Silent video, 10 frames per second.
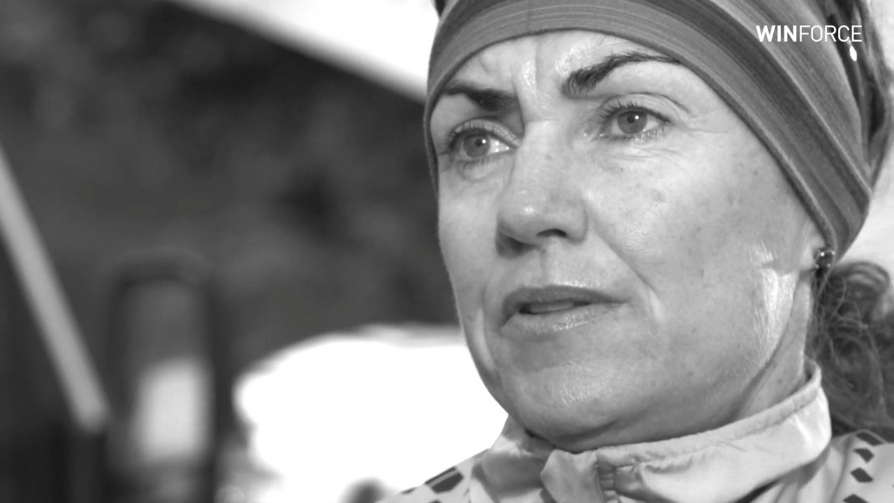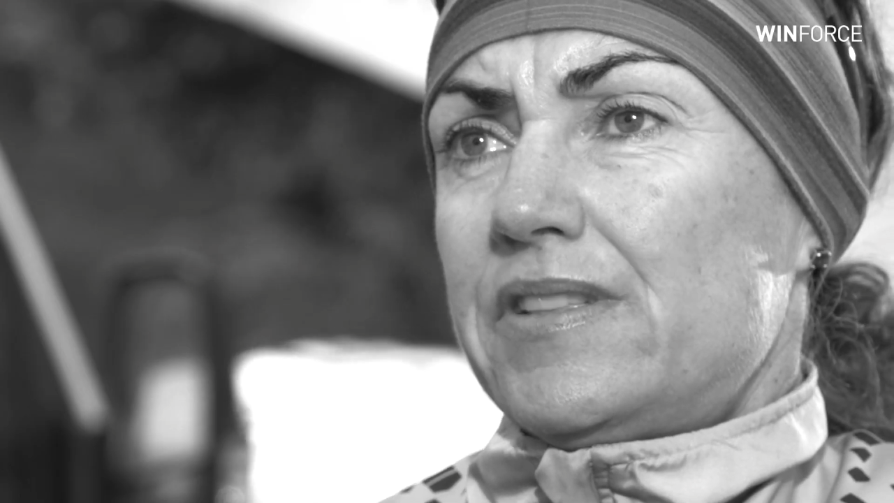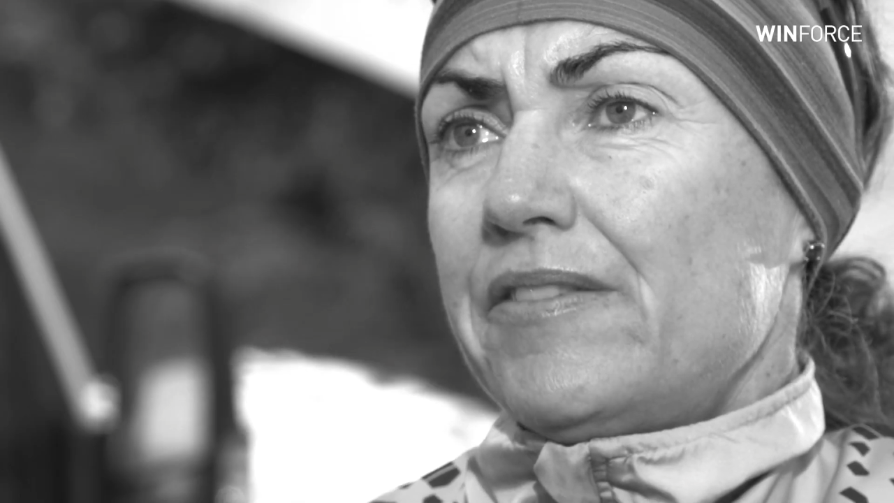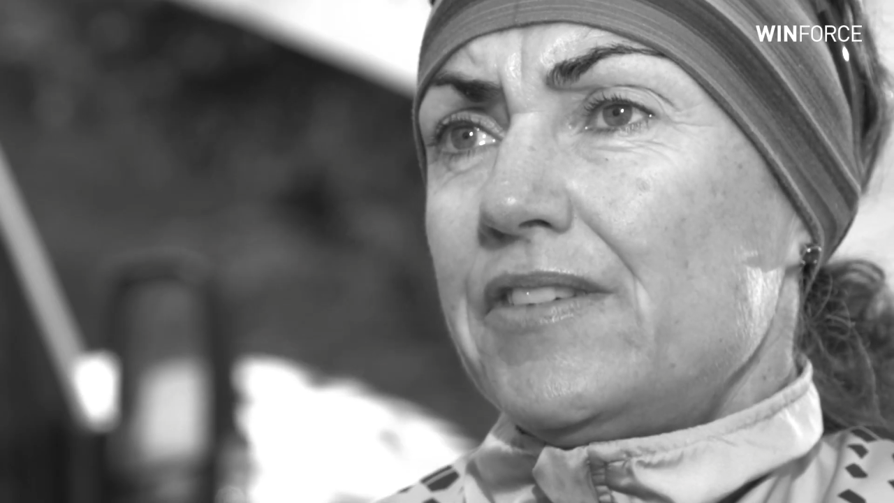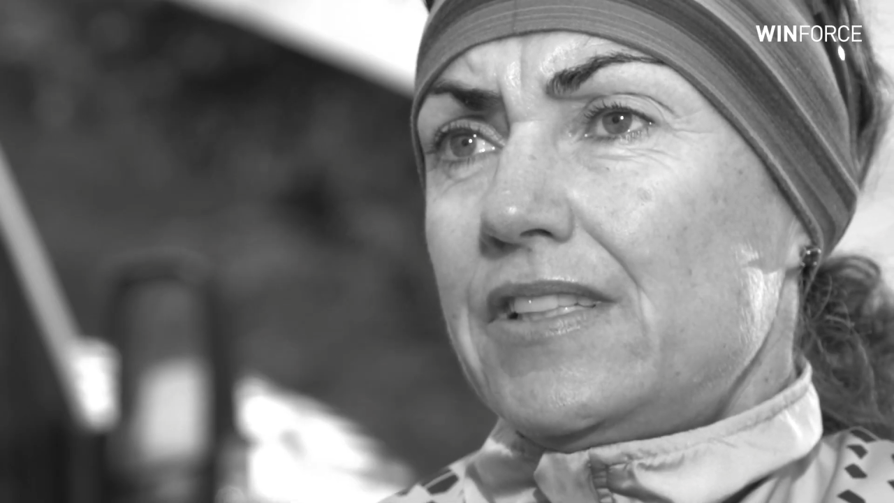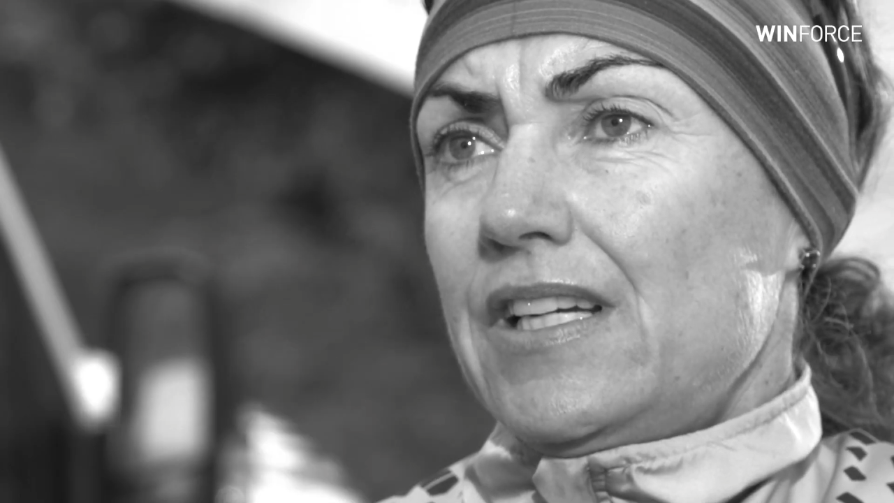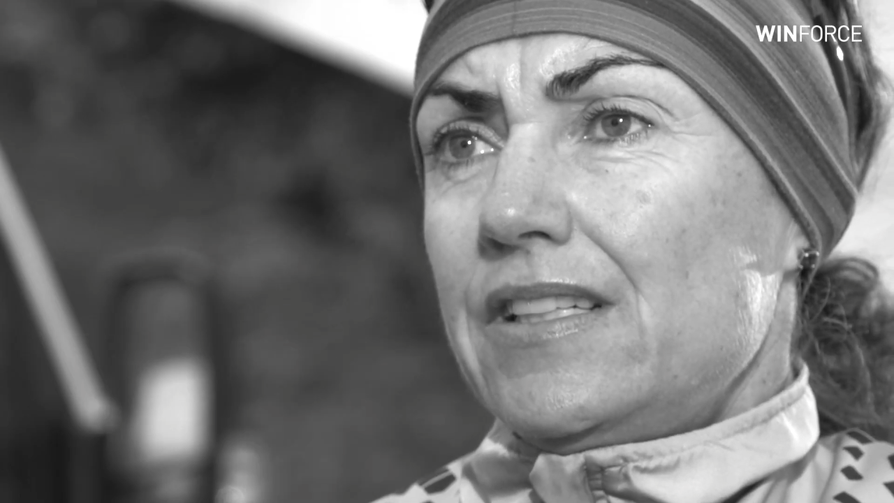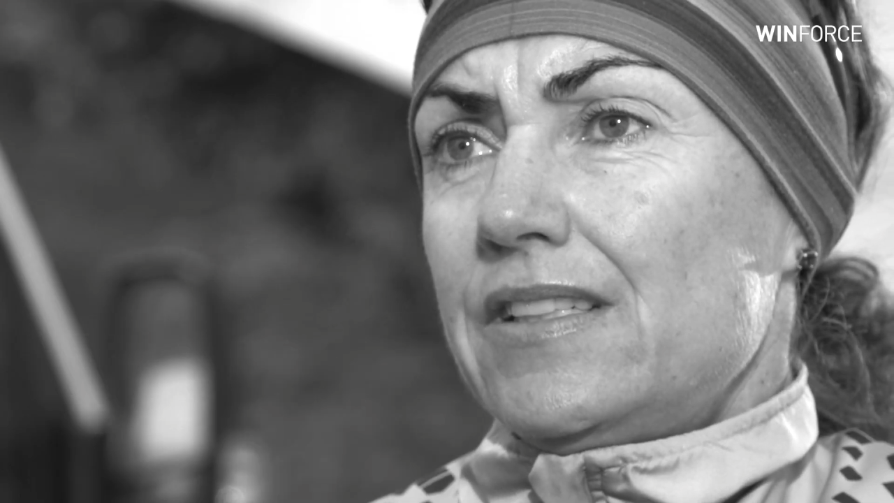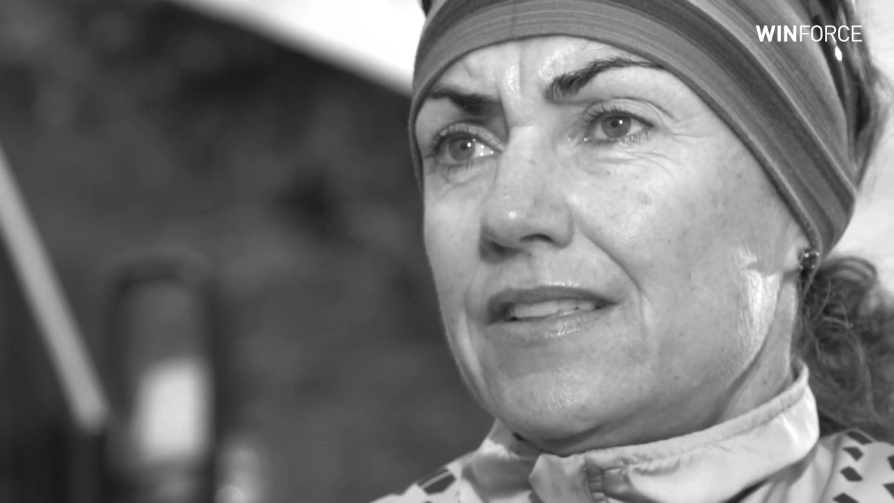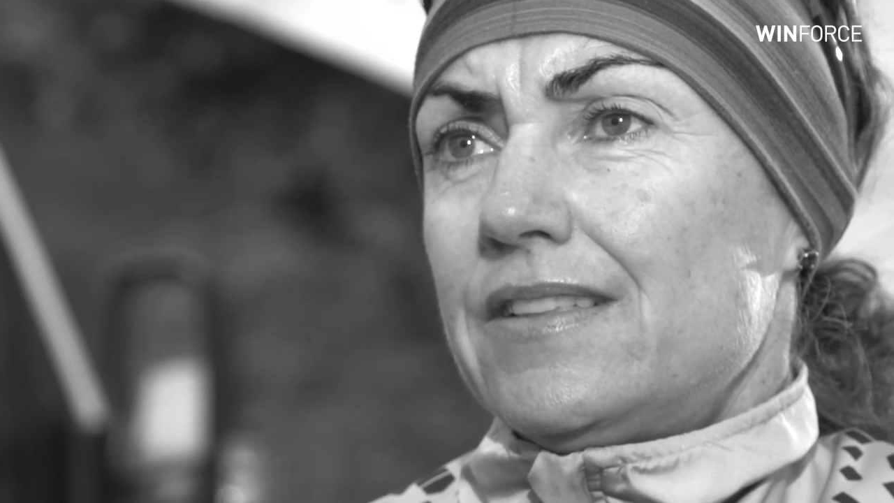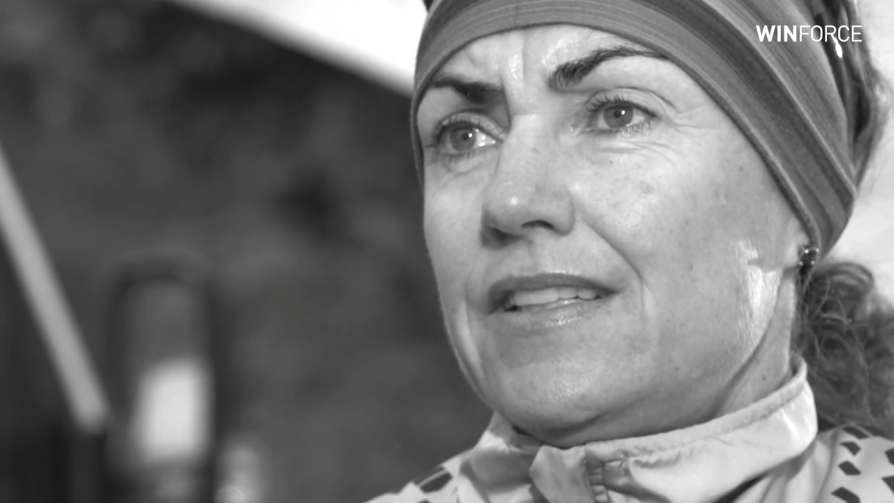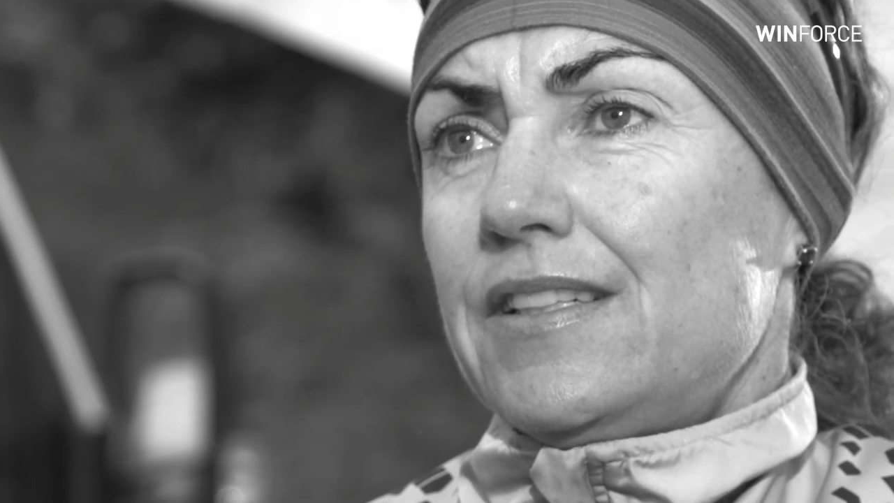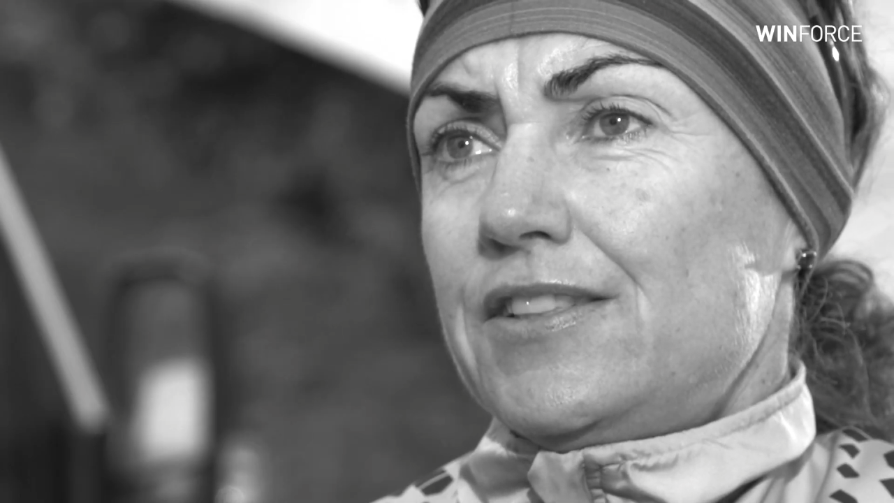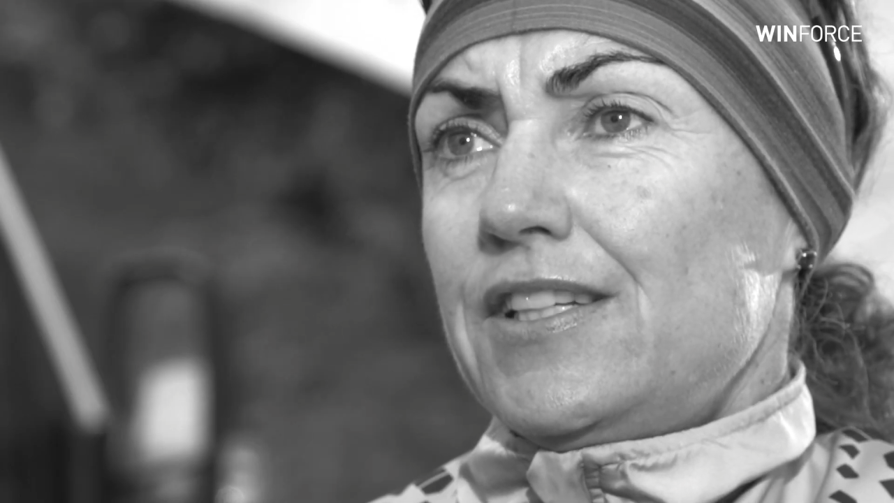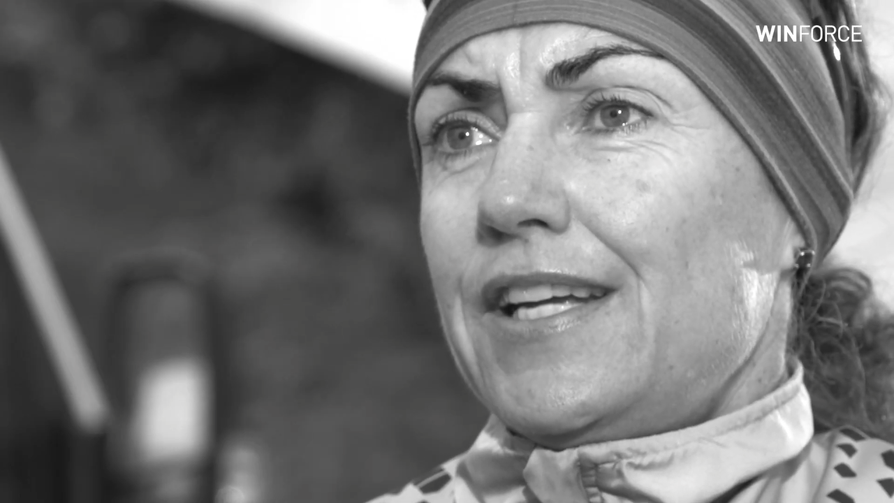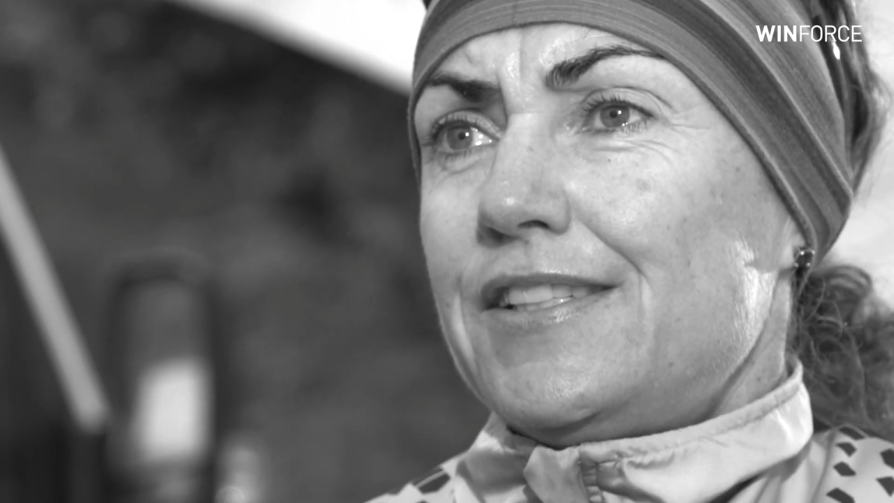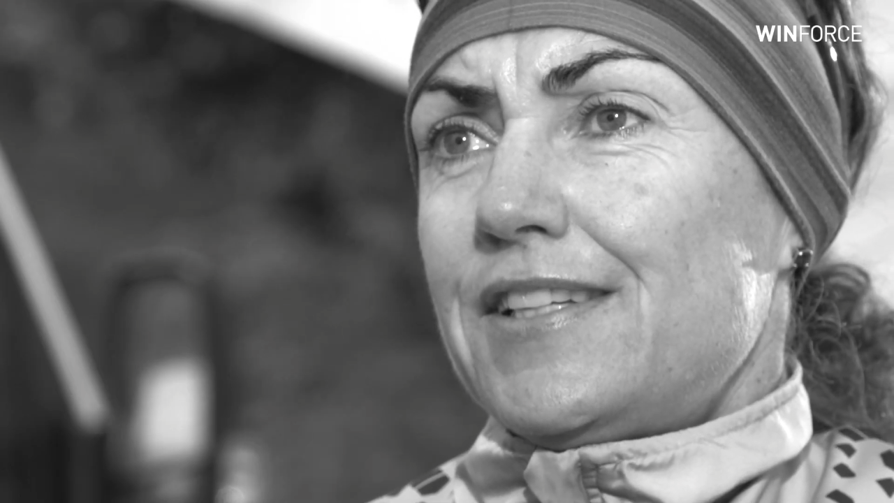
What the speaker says: 70, 68,